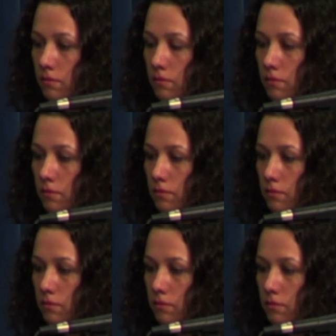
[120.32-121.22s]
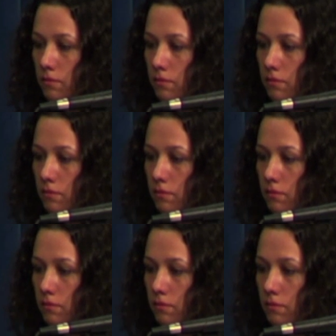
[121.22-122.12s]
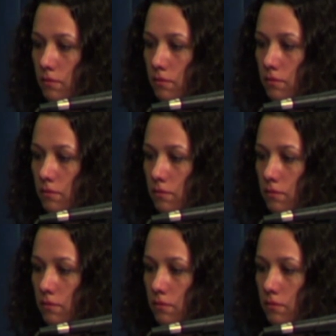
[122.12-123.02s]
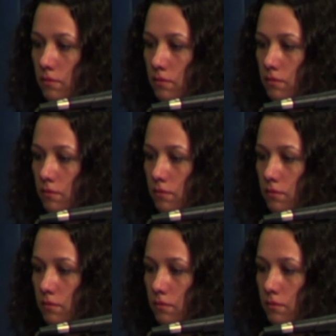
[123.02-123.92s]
(silent)